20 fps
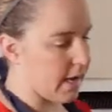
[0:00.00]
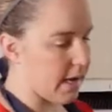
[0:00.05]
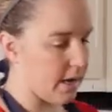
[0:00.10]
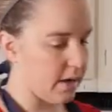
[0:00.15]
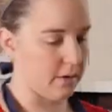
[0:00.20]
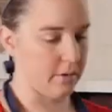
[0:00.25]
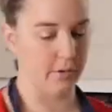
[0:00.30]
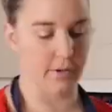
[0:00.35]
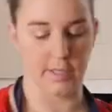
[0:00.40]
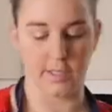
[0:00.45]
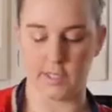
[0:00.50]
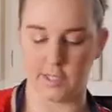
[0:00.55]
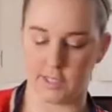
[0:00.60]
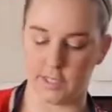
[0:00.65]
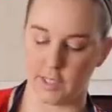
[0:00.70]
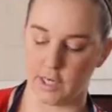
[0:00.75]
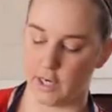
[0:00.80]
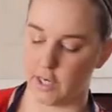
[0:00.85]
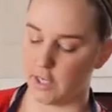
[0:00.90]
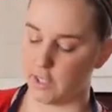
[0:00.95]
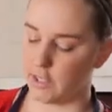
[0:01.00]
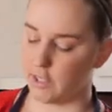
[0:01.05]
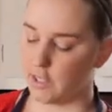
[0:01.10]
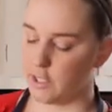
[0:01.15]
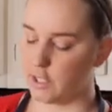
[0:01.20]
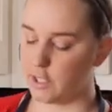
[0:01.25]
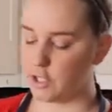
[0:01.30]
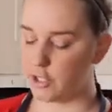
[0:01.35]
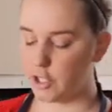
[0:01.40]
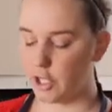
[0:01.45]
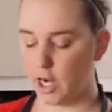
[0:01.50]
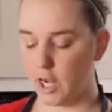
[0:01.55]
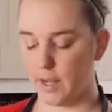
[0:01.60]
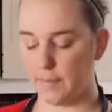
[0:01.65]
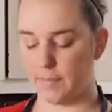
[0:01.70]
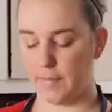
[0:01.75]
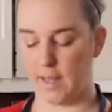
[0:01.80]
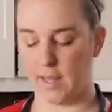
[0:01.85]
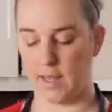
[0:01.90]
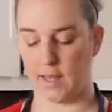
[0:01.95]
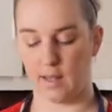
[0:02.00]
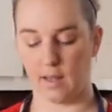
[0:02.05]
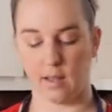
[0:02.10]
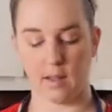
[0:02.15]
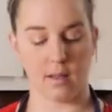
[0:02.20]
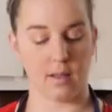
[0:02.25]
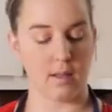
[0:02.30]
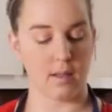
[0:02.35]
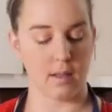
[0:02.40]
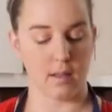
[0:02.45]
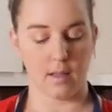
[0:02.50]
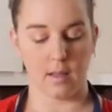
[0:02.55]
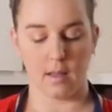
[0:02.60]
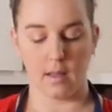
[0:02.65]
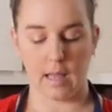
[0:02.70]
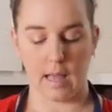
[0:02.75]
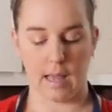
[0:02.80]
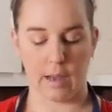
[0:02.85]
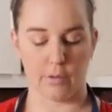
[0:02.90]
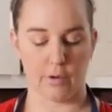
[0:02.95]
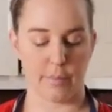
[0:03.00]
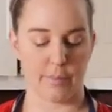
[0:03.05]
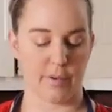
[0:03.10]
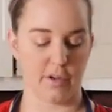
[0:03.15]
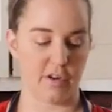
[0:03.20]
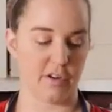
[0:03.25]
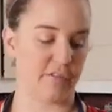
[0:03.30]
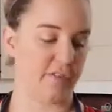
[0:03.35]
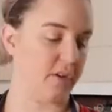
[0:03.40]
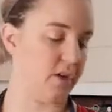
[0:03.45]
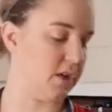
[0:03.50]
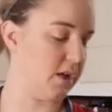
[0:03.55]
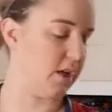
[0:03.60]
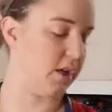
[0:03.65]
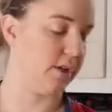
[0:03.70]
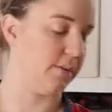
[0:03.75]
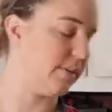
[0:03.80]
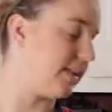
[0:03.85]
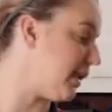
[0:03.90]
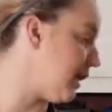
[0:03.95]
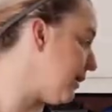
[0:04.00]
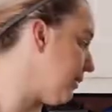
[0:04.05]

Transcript: we are going to start chopping our beautiful herbs.